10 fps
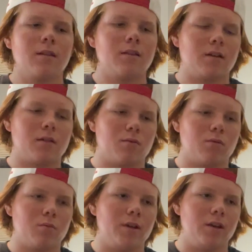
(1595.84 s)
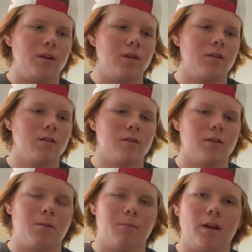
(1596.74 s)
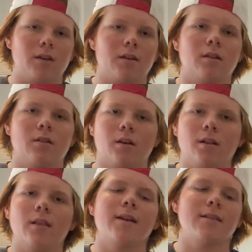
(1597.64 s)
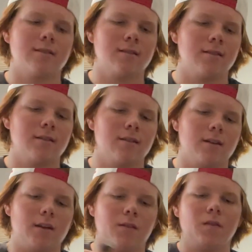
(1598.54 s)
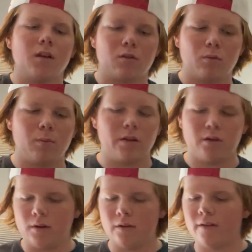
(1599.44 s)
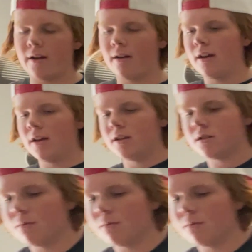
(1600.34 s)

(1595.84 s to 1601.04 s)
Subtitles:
The other will be not mic, a light, and then the other will be the humidifier. So let